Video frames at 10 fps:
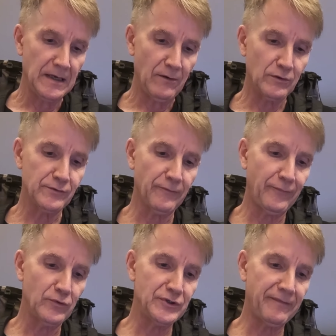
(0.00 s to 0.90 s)
also
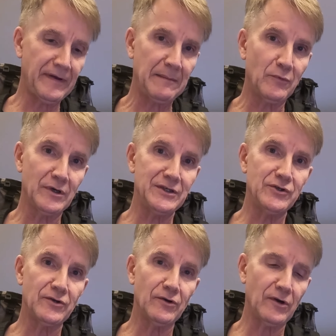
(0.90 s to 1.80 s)
Fujifilm
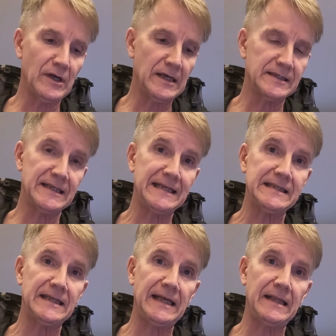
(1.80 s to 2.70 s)
original
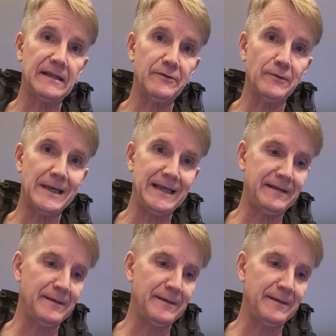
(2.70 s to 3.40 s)
16 to 80